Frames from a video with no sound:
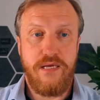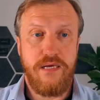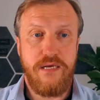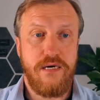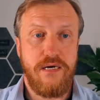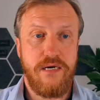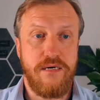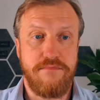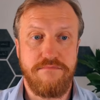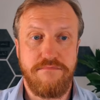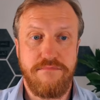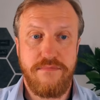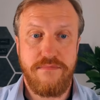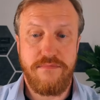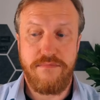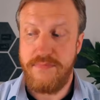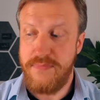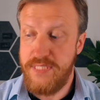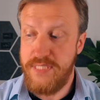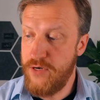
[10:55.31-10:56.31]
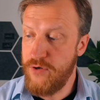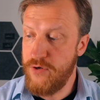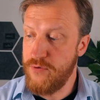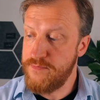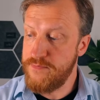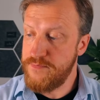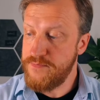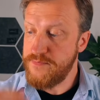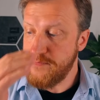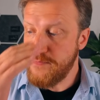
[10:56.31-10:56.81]
Now,
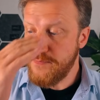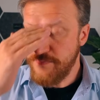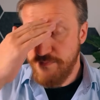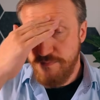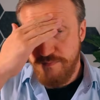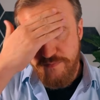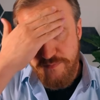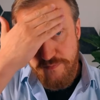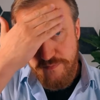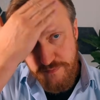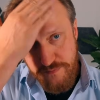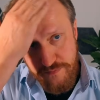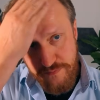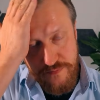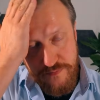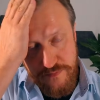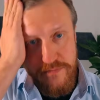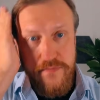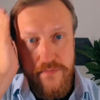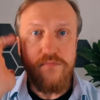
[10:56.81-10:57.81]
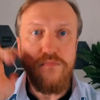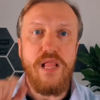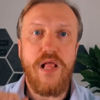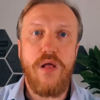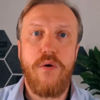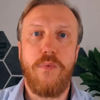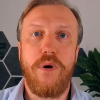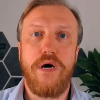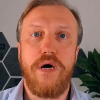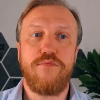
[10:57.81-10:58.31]

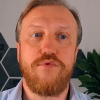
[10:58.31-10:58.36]
one